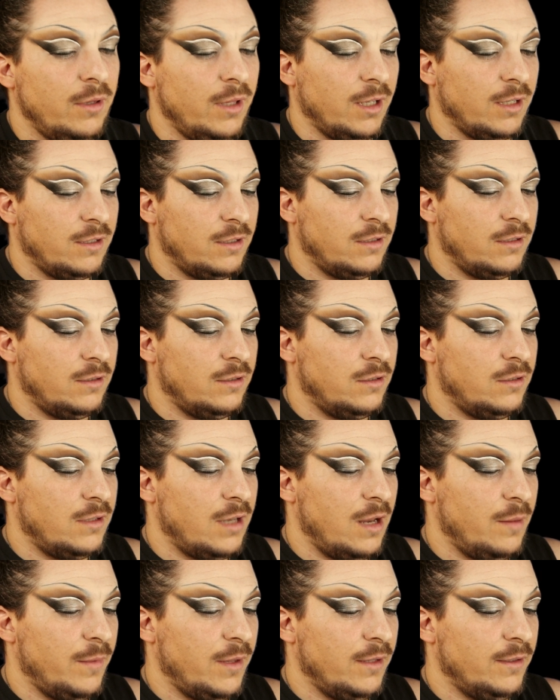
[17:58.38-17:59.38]
like
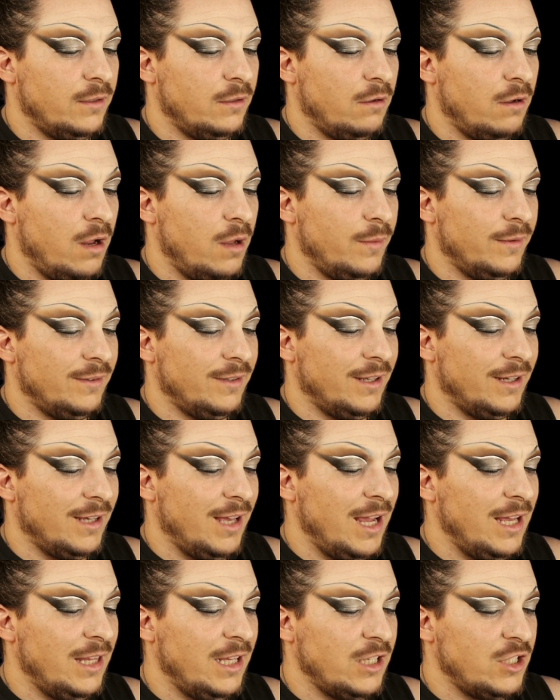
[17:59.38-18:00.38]
10 minutes ago I was like,
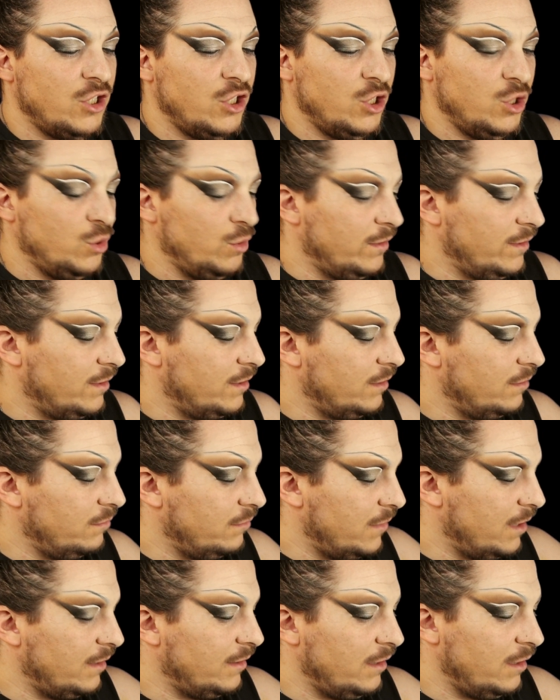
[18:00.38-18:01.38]
I like to use
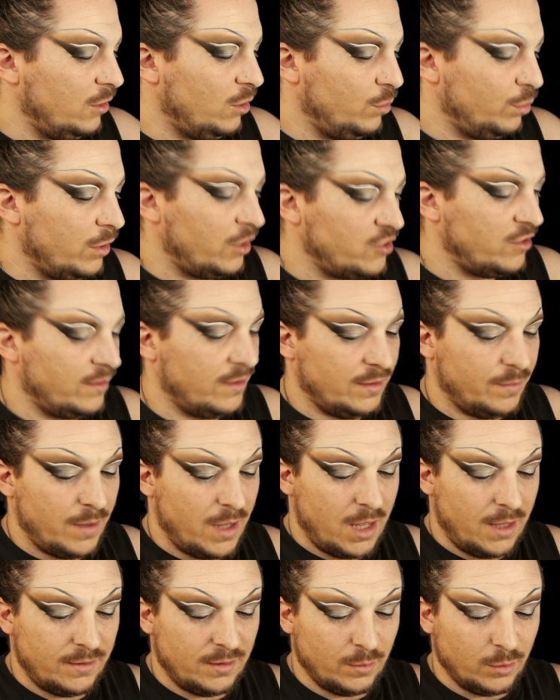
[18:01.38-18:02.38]
as little brushes as
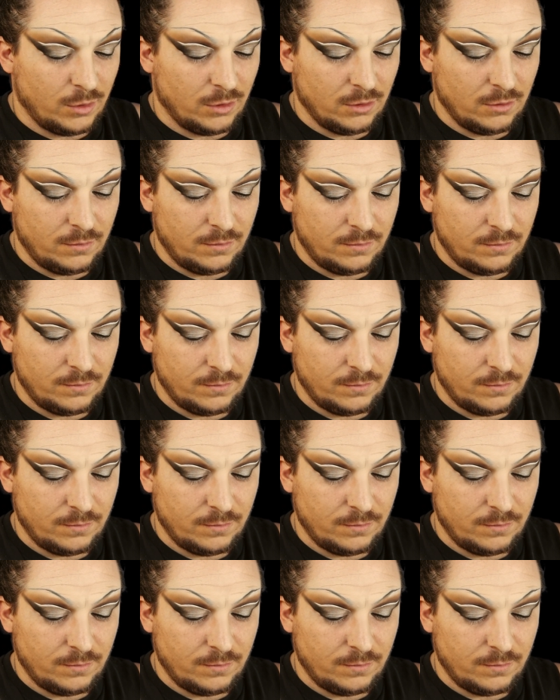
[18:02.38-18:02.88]
possible.